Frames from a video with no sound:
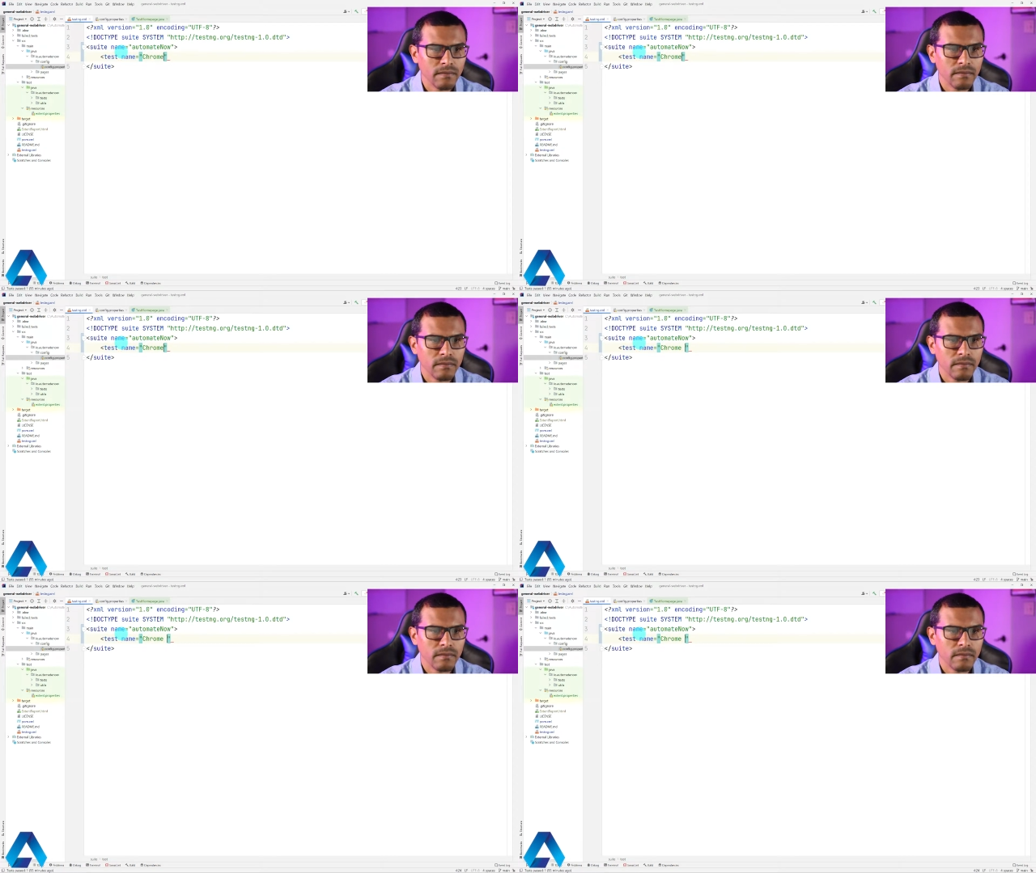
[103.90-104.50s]

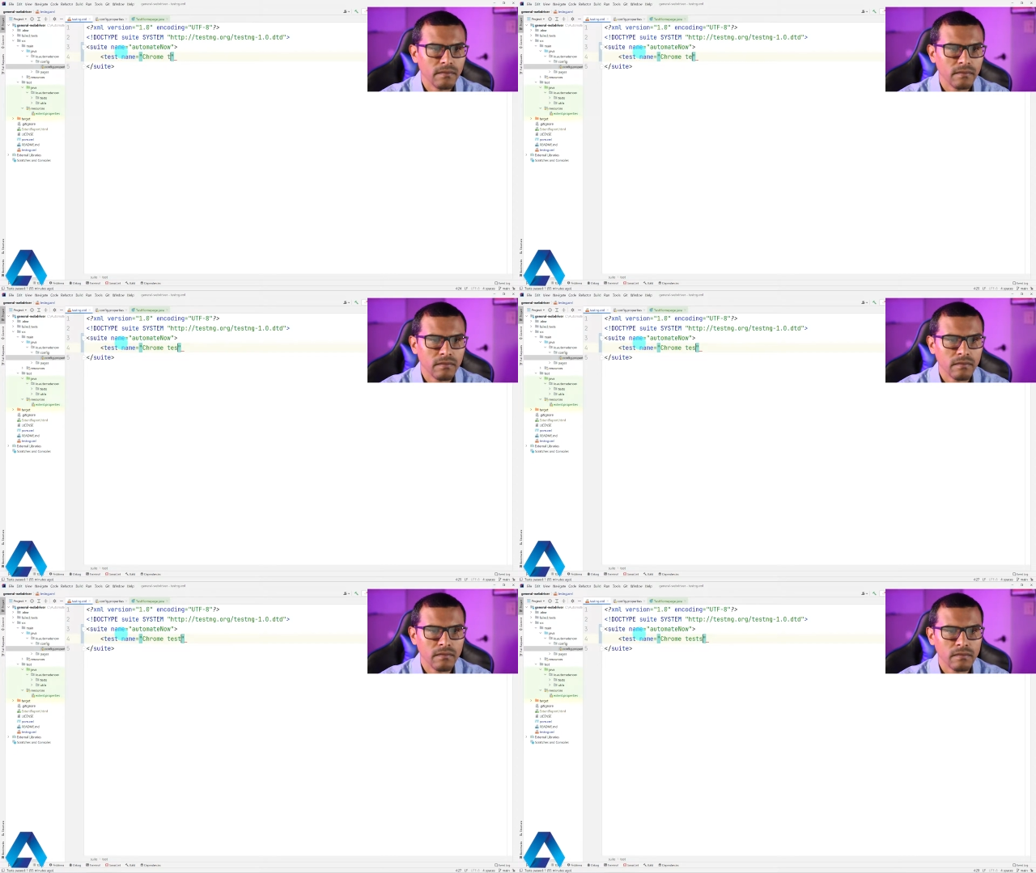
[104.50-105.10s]

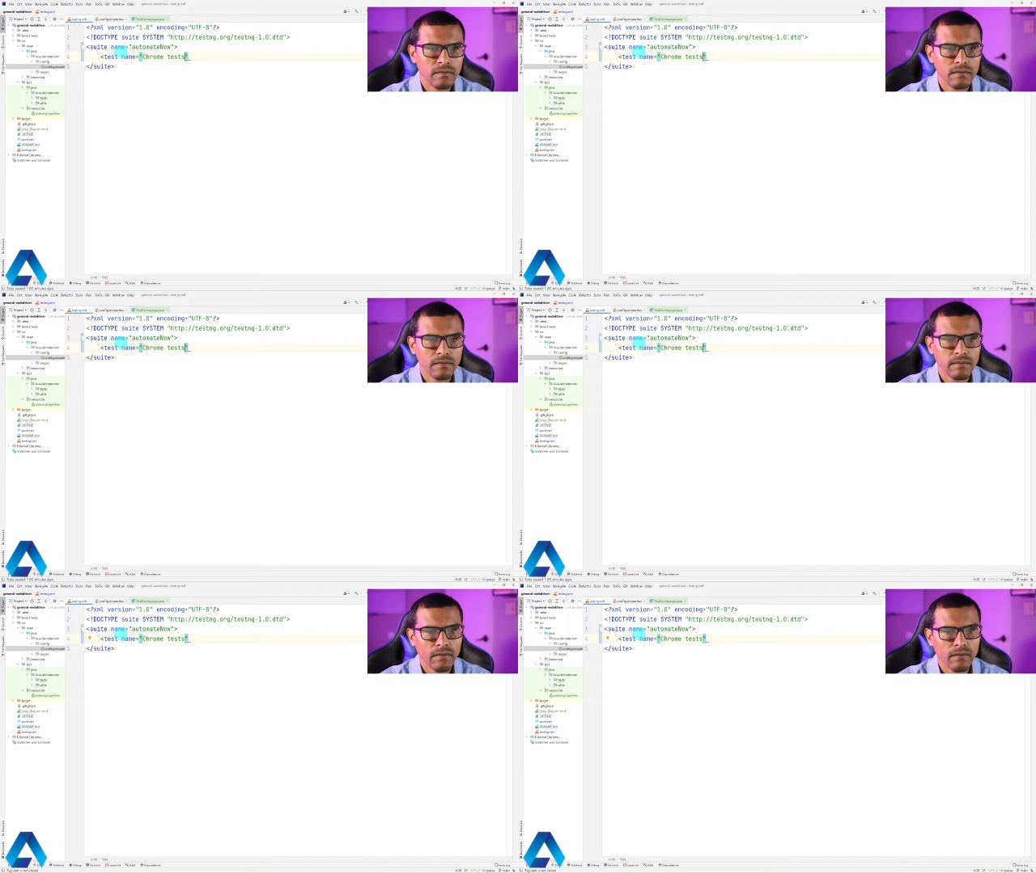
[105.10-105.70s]

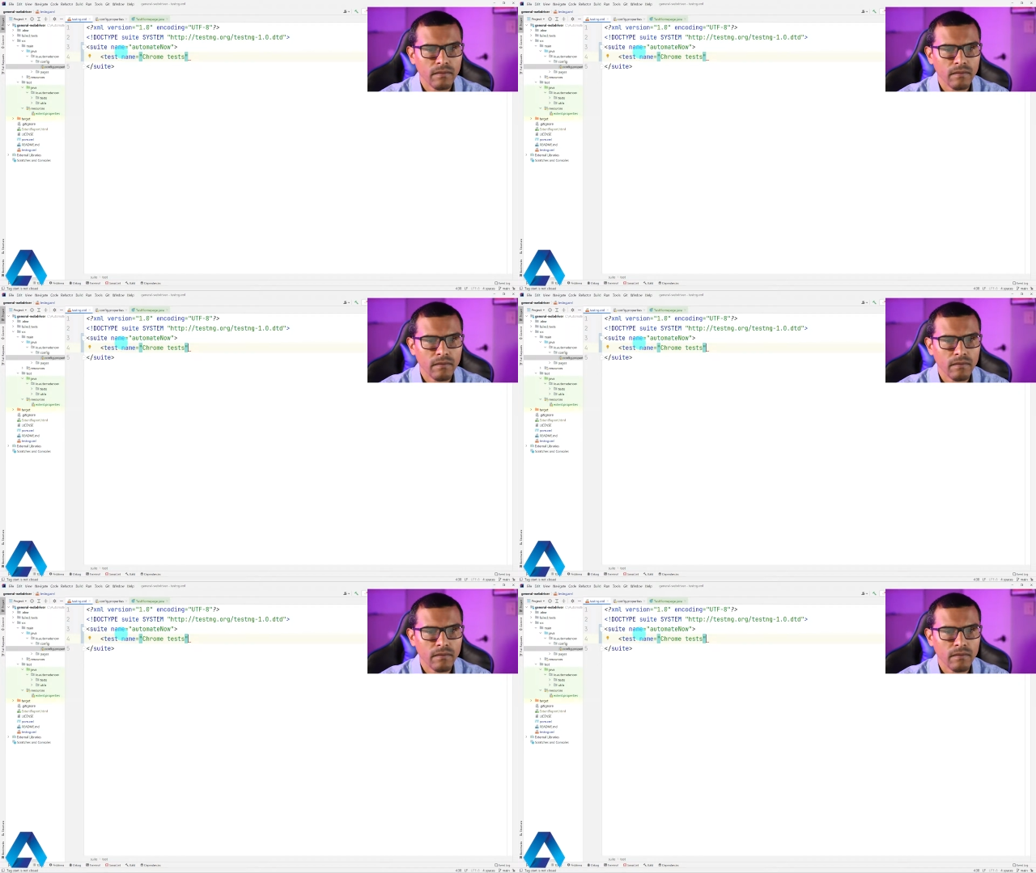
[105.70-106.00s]
Nothing is said.